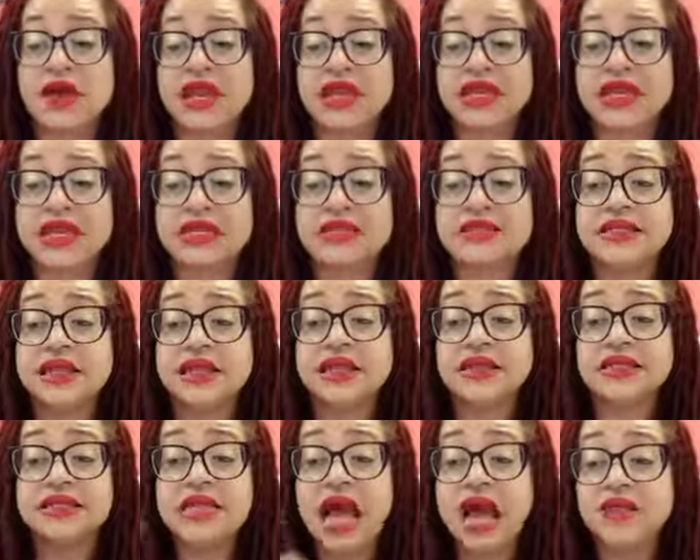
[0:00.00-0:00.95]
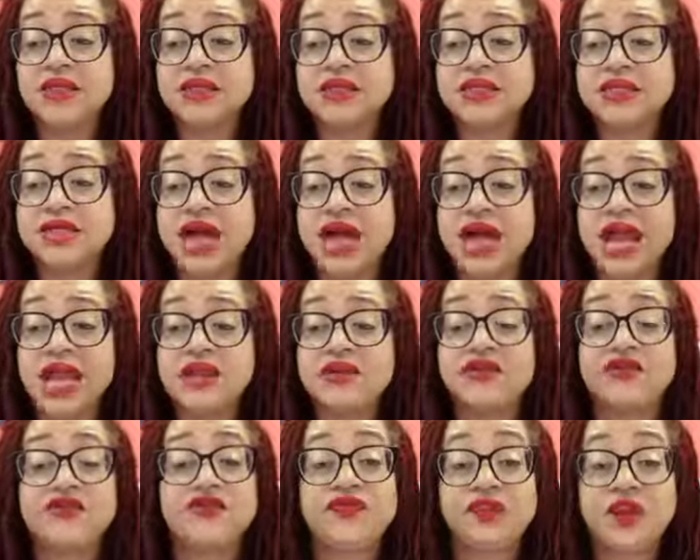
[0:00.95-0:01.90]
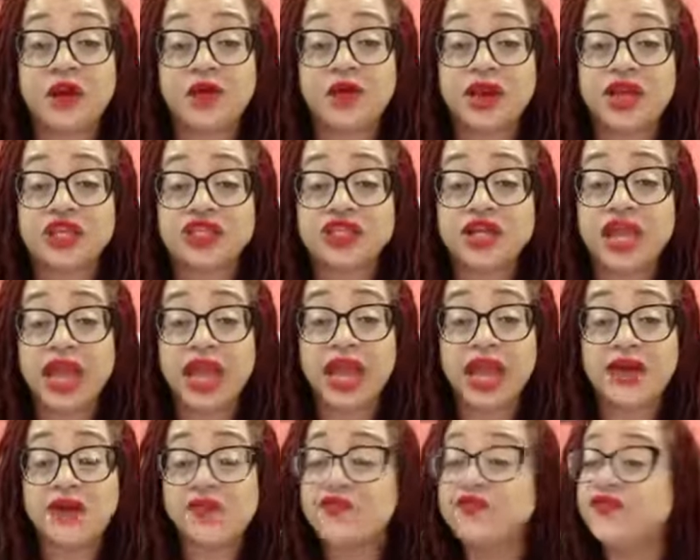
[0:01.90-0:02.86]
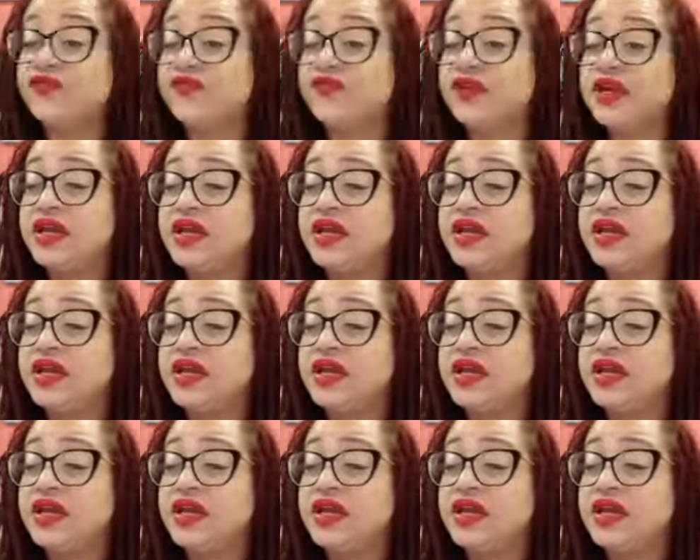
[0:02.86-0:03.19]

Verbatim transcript: It is dollar sign fleurish F